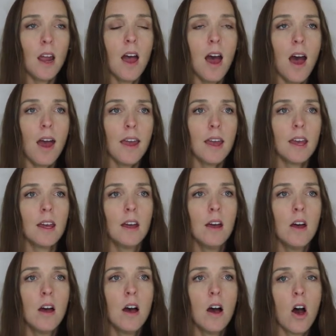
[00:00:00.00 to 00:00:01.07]
I
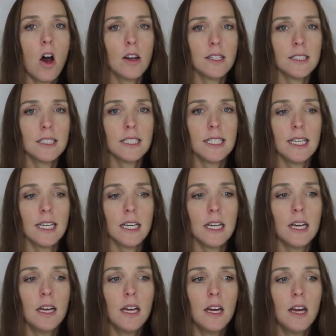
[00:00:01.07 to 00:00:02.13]
honestly,
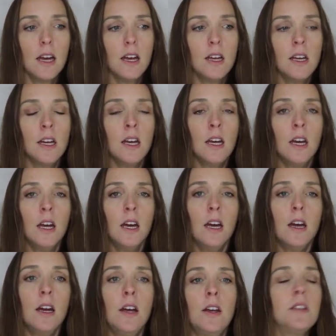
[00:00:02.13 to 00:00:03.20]

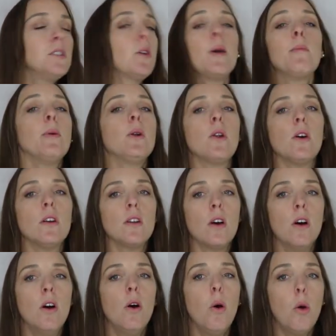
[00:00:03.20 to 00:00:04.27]
so I put on a
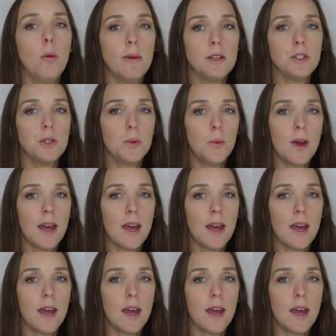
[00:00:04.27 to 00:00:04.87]
whole bunch of